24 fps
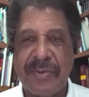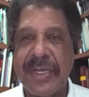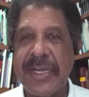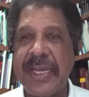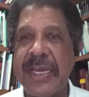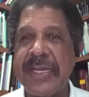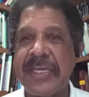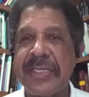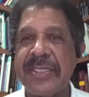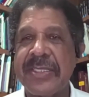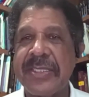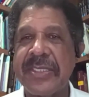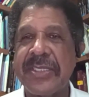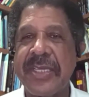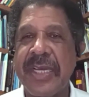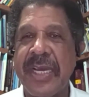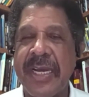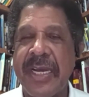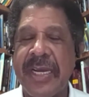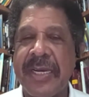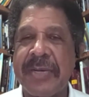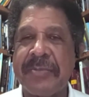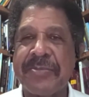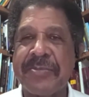What kind of
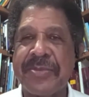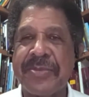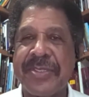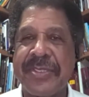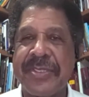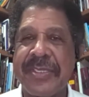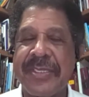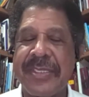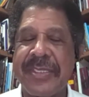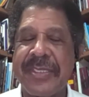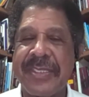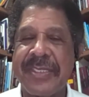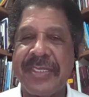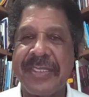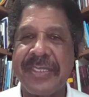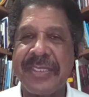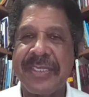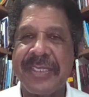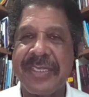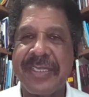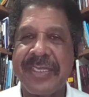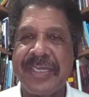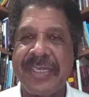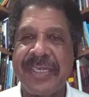jobs
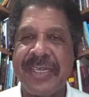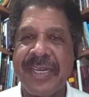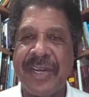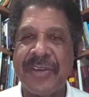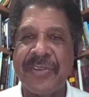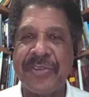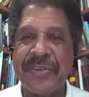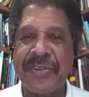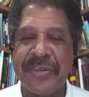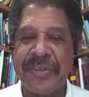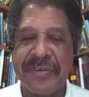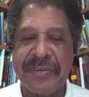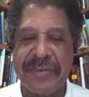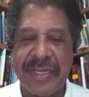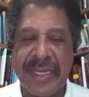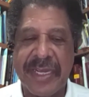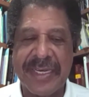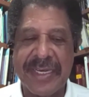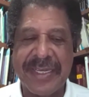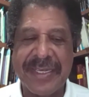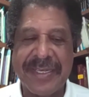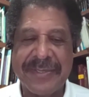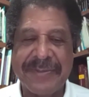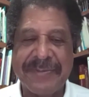are you
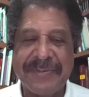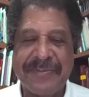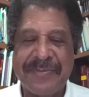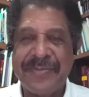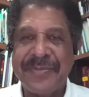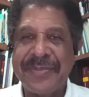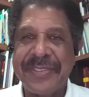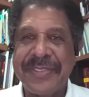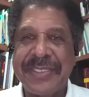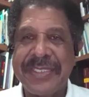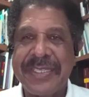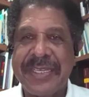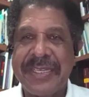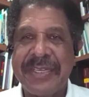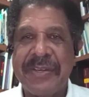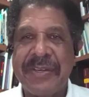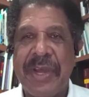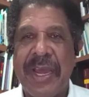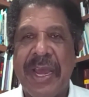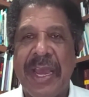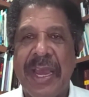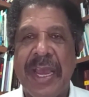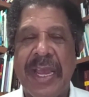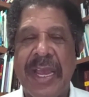creating?
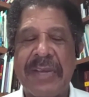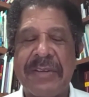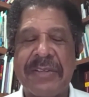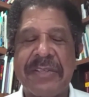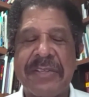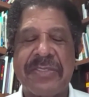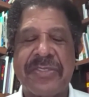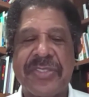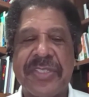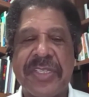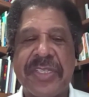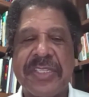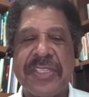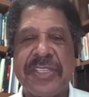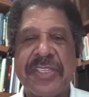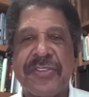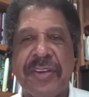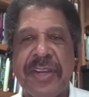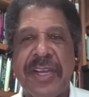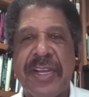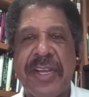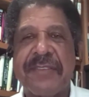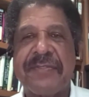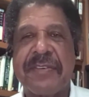How do you see the
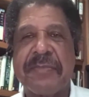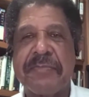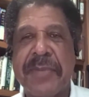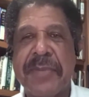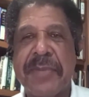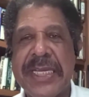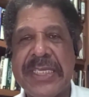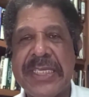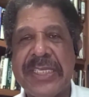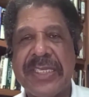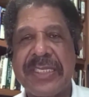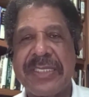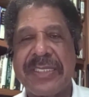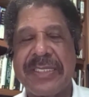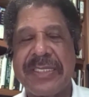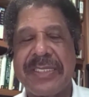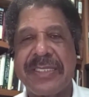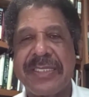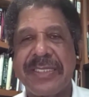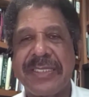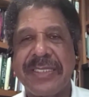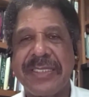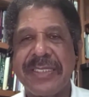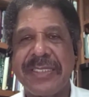transformation
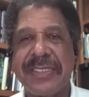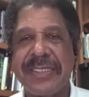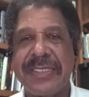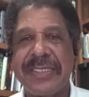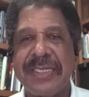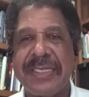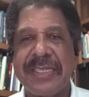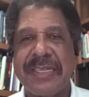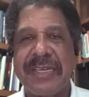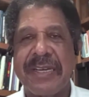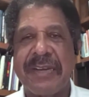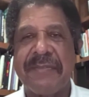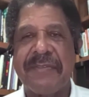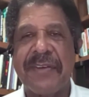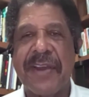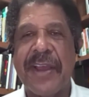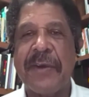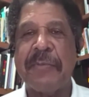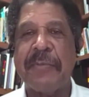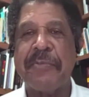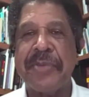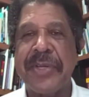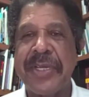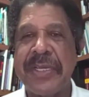of
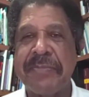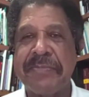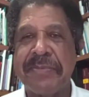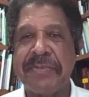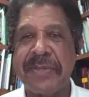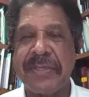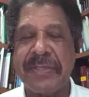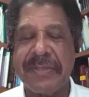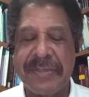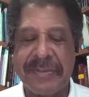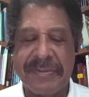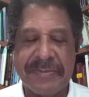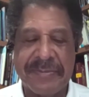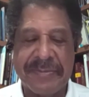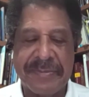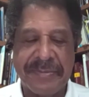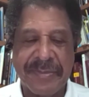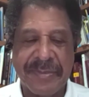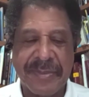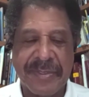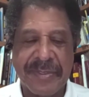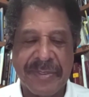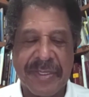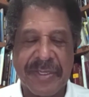how people
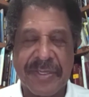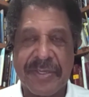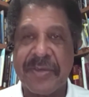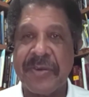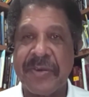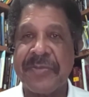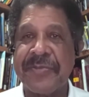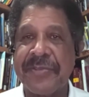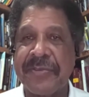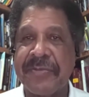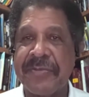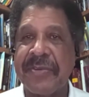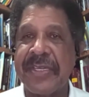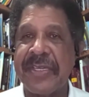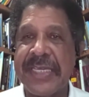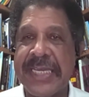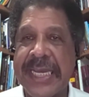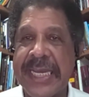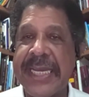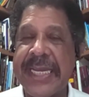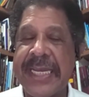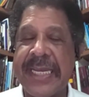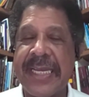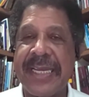go through the
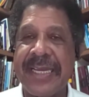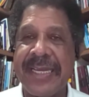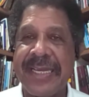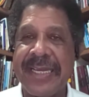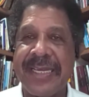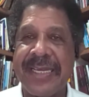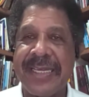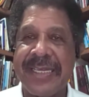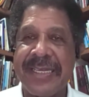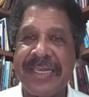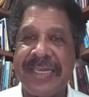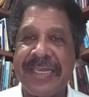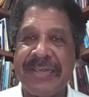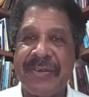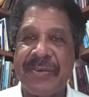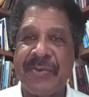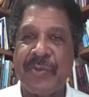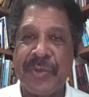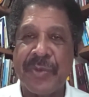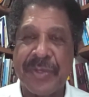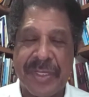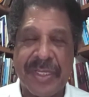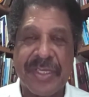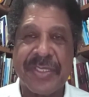day
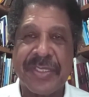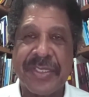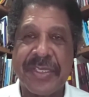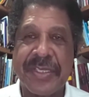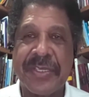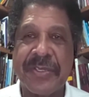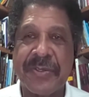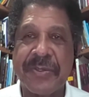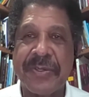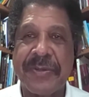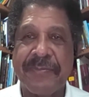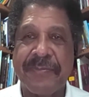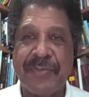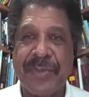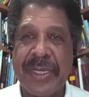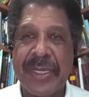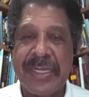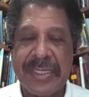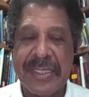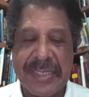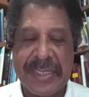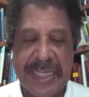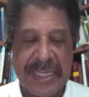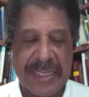with this new
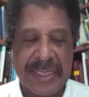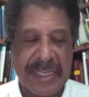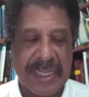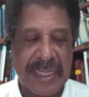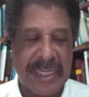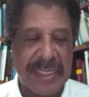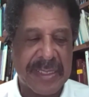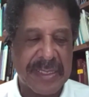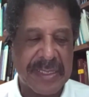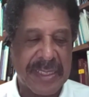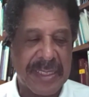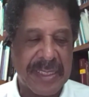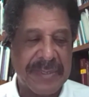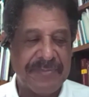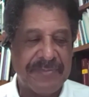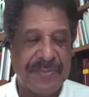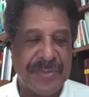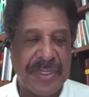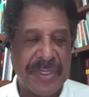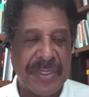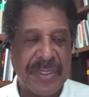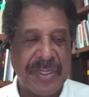technology?